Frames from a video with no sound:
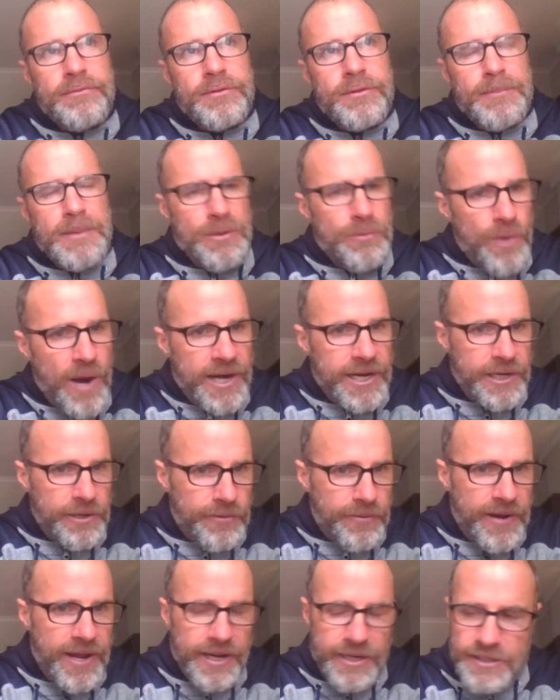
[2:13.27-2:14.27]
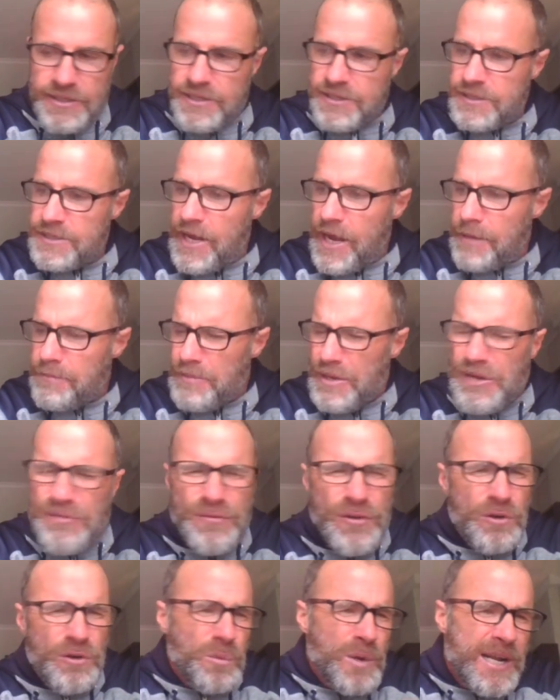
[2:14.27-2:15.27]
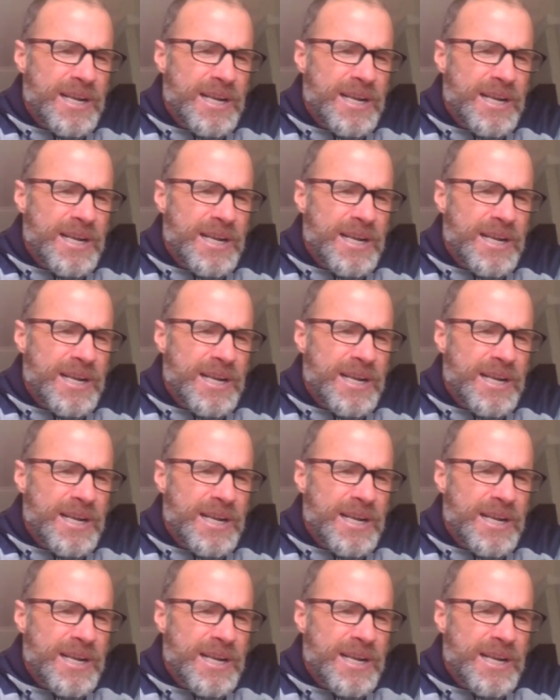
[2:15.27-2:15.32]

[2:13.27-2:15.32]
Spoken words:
to be running around in the same midfield?